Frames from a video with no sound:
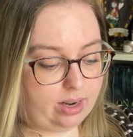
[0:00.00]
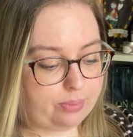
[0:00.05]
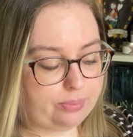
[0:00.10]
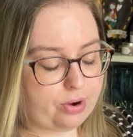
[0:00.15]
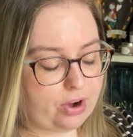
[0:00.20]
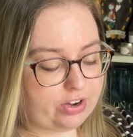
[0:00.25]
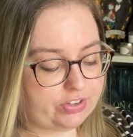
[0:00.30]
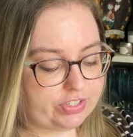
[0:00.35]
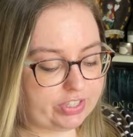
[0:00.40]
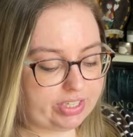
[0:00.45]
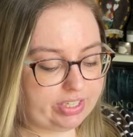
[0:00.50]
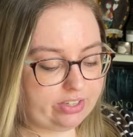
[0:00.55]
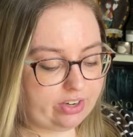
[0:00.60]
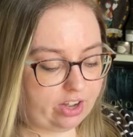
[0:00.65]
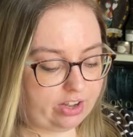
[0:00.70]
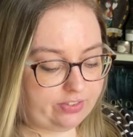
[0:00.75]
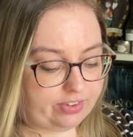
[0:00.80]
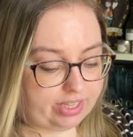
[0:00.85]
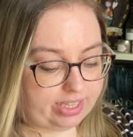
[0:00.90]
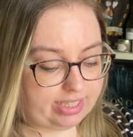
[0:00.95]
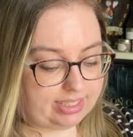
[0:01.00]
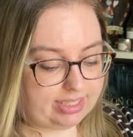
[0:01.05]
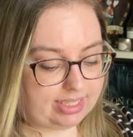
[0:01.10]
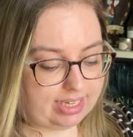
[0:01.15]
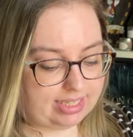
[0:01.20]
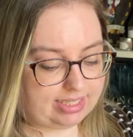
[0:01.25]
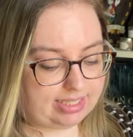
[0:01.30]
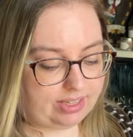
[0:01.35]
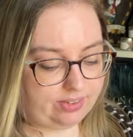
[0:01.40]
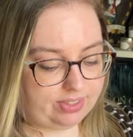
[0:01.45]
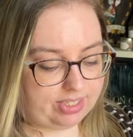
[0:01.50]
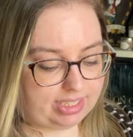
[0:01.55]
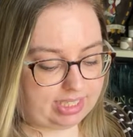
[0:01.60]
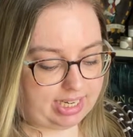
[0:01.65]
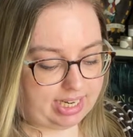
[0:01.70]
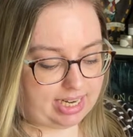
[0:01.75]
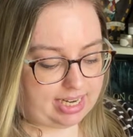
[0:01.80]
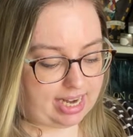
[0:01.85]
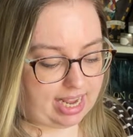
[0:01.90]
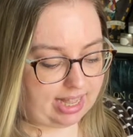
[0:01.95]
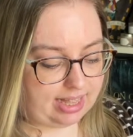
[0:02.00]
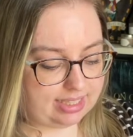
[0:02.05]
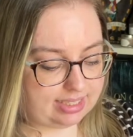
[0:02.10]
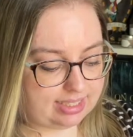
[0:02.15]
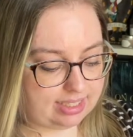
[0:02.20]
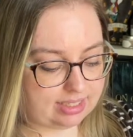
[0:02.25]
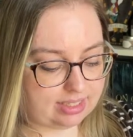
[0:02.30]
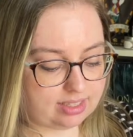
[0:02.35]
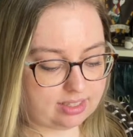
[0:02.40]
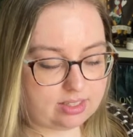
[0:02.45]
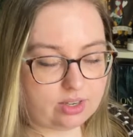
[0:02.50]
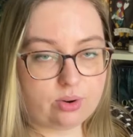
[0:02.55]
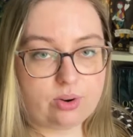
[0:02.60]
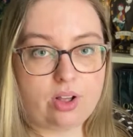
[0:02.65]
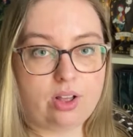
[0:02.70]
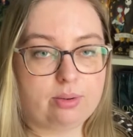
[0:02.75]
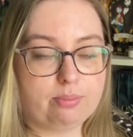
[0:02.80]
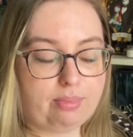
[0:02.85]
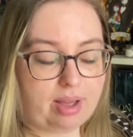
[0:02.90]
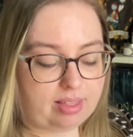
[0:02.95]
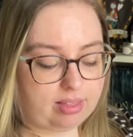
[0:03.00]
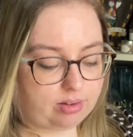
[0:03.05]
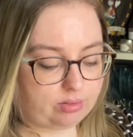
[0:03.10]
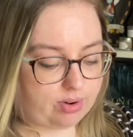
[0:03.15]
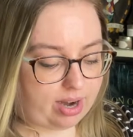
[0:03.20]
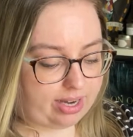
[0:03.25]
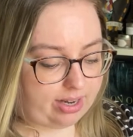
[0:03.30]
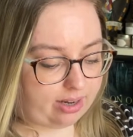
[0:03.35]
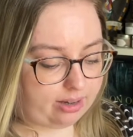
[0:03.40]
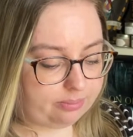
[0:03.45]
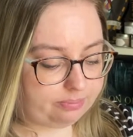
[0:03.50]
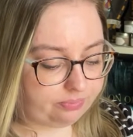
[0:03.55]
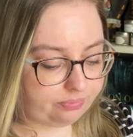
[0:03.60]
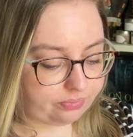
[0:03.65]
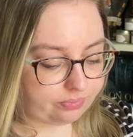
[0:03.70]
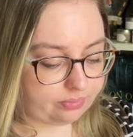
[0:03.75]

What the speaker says: A prodigy novelist at 17, Ellis is a so-called method writer.